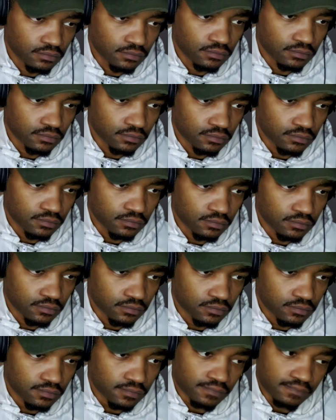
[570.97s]

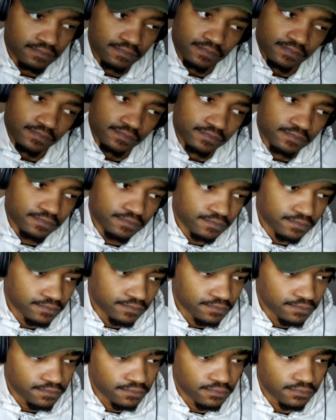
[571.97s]

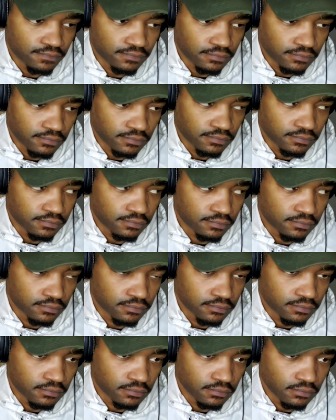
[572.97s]

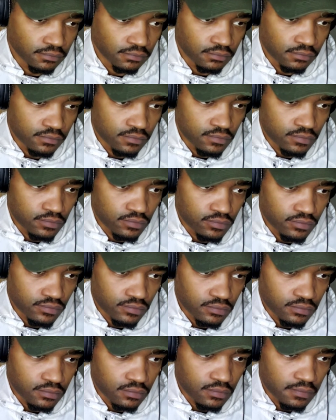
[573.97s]

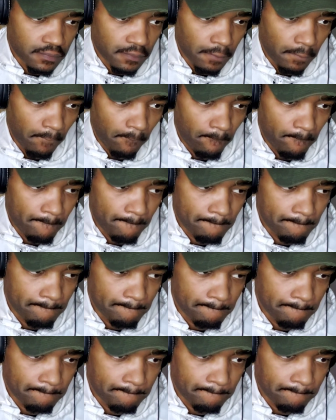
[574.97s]

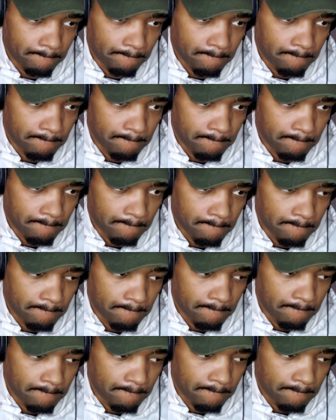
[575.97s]

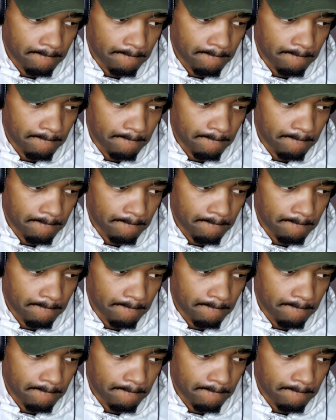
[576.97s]
The person shown says nothing.